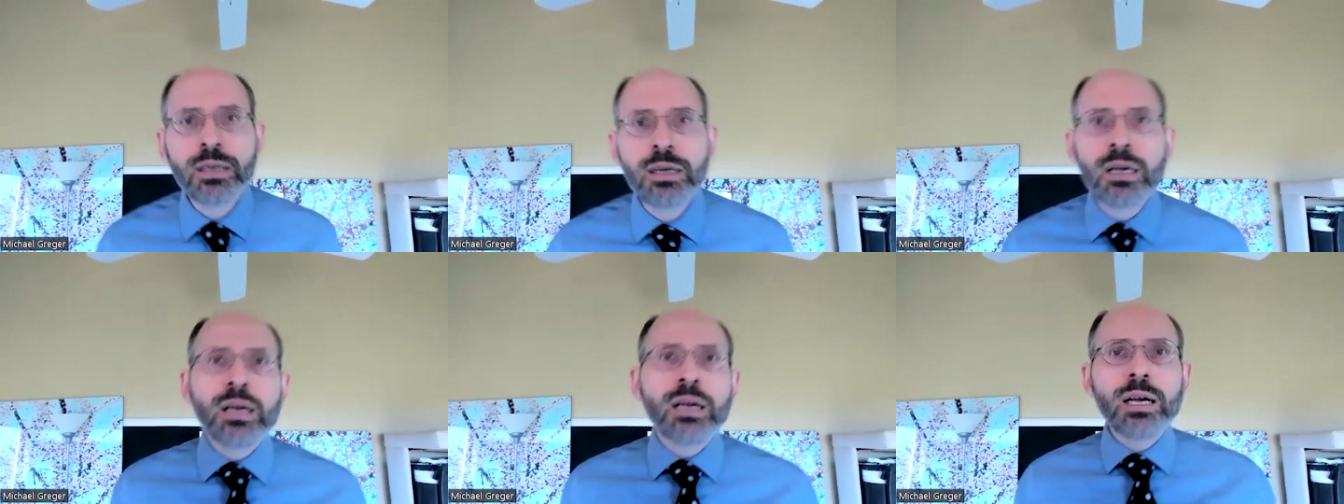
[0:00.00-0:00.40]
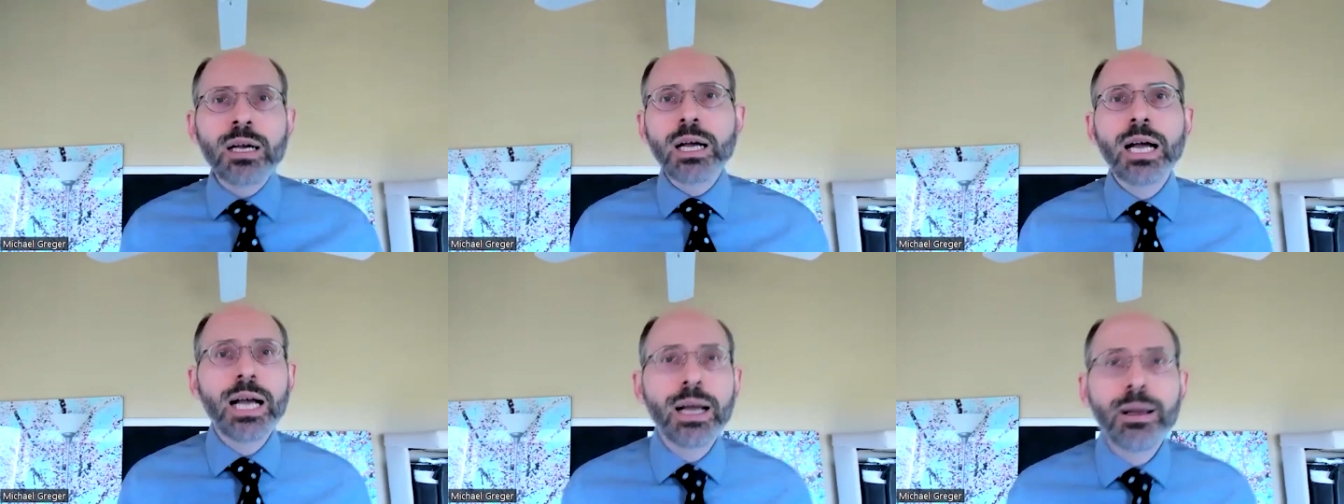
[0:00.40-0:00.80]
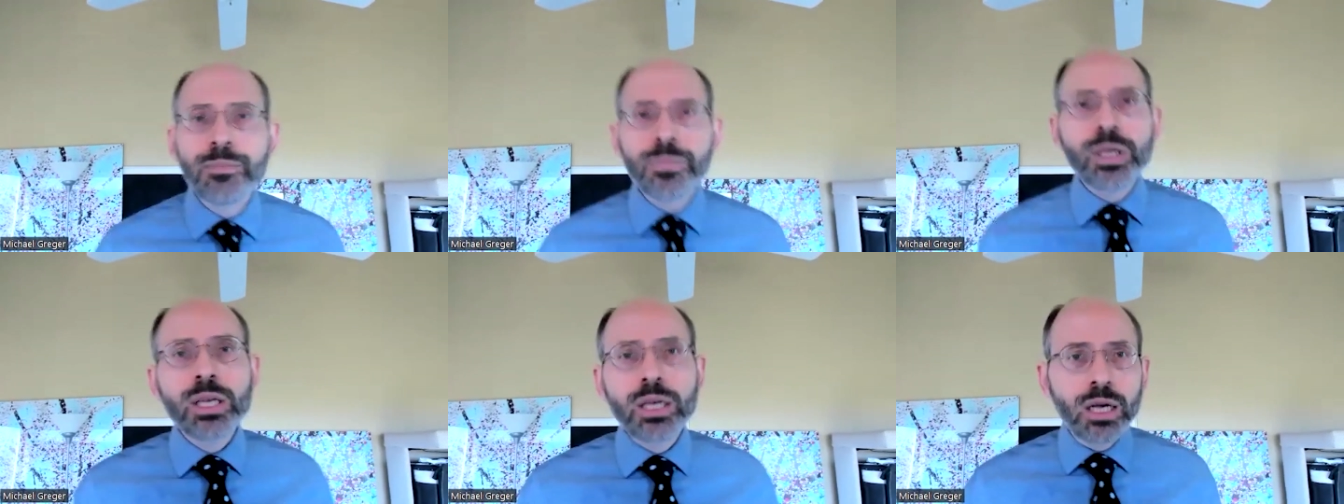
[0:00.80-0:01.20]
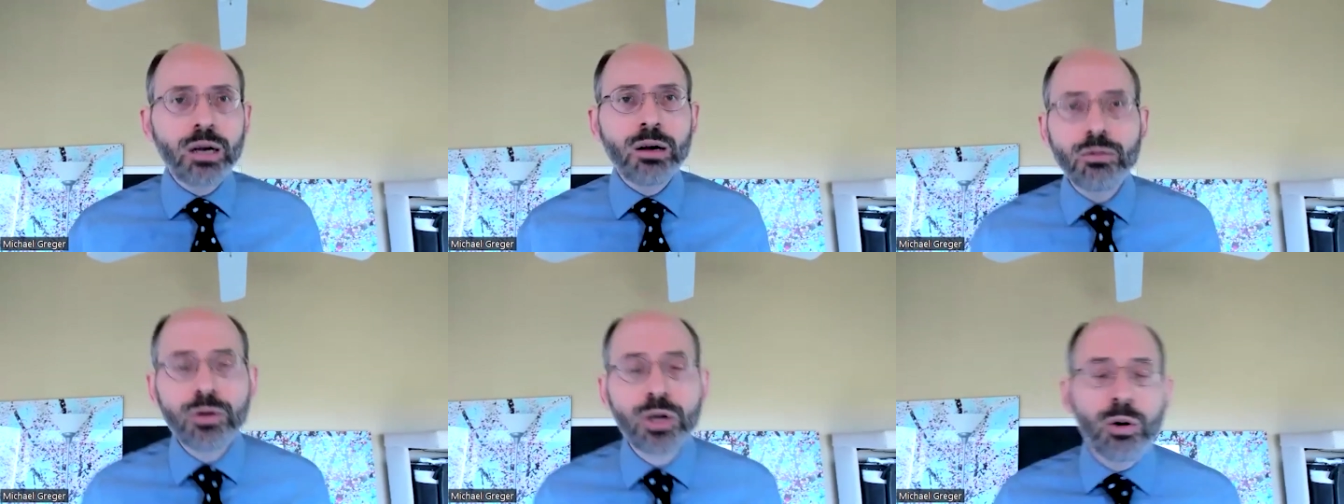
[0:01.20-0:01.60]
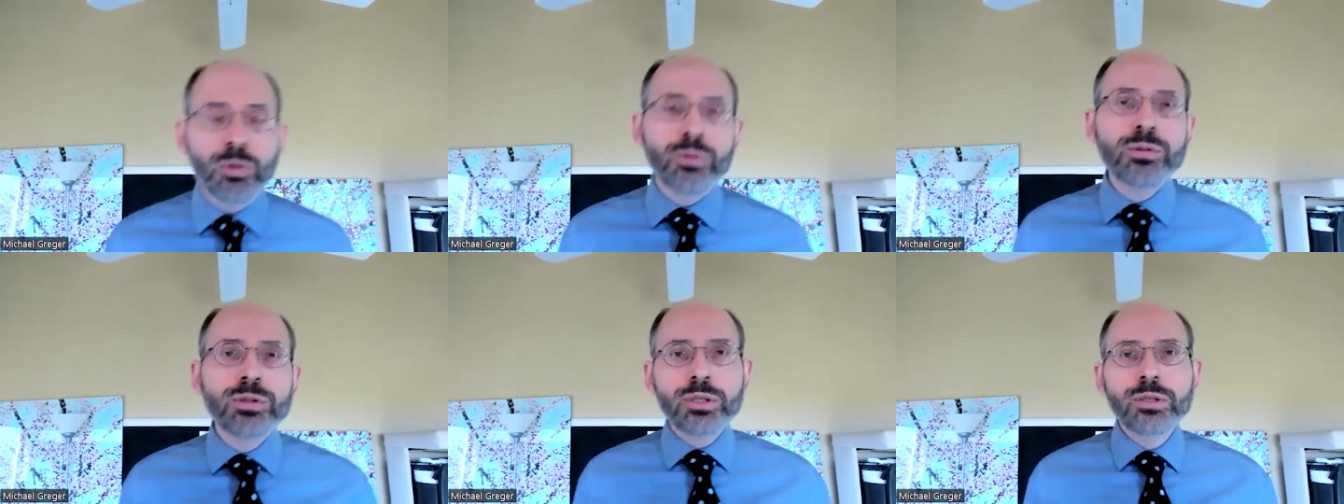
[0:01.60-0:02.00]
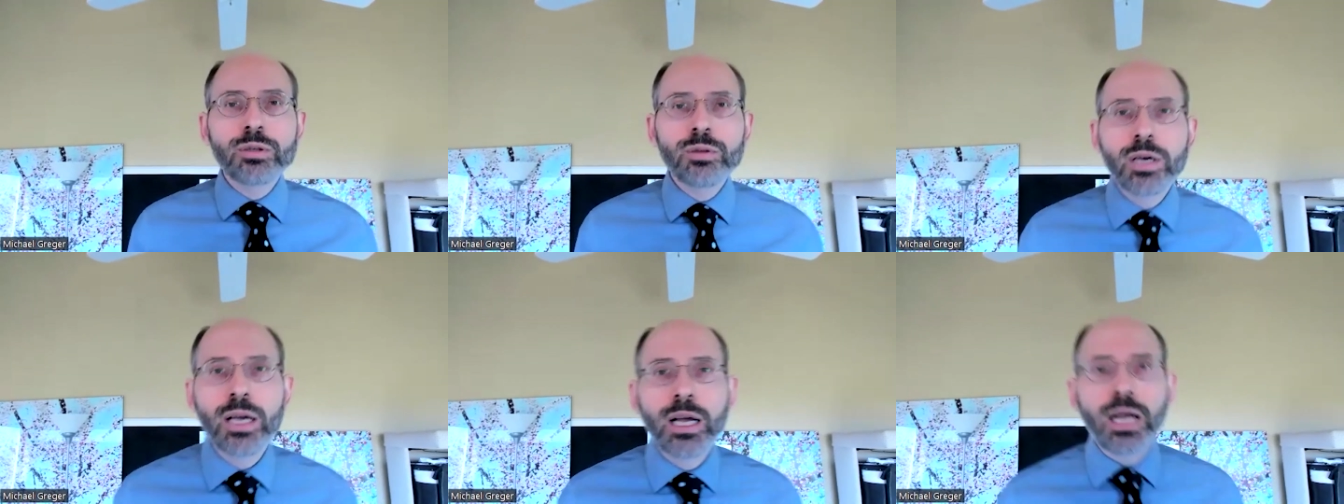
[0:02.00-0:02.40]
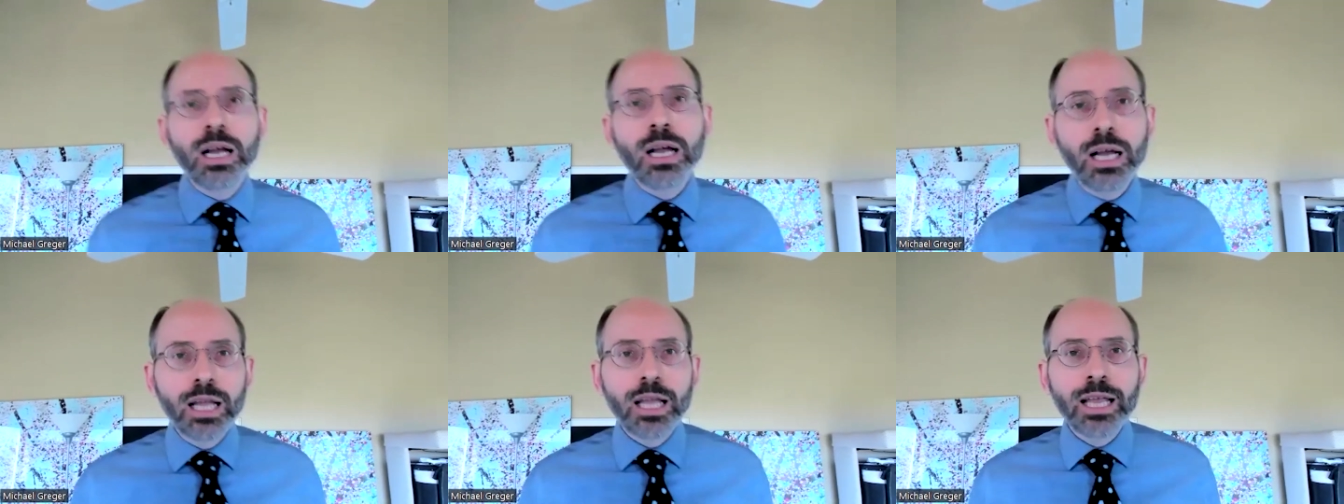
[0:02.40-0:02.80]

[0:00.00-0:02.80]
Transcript: going to an